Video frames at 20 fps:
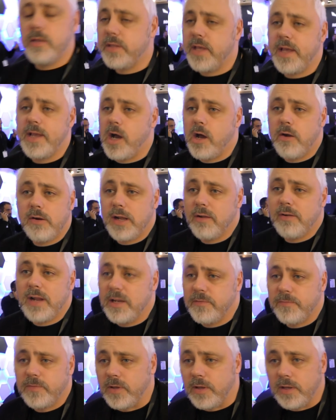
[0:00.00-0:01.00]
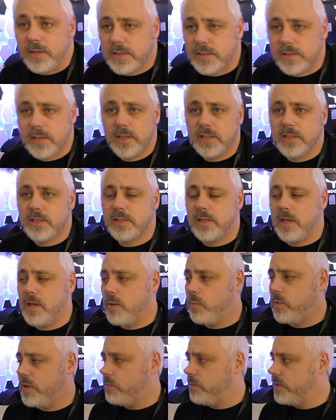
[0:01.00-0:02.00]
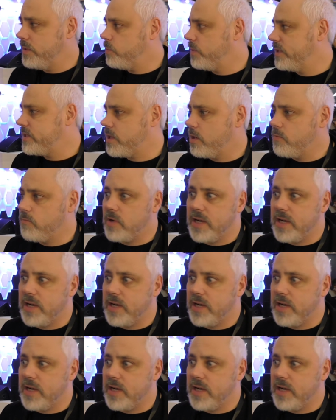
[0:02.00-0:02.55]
They are our adverts. It's we don't